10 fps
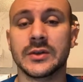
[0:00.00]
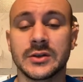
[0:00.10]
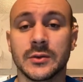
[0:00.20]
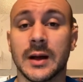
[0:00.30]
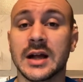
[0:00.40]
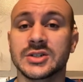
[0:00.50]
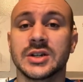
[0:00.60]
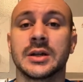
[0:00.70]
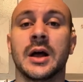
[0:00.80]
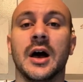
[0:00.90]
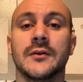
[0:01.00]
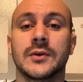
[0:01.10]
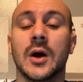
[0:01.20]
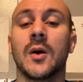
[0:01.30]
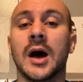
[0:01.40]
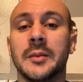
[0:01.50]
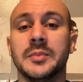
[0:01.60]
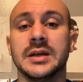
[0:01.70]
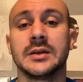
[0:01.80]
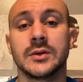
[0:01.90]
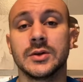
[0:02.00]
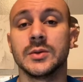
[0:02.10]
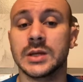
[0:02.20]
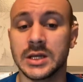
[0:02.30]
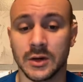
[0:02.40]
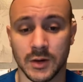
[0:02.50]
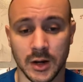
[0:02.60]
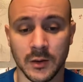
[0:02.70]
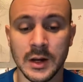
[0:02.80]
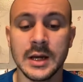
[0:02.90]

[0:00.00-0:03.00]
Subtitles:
direction of Gohan being the new hero.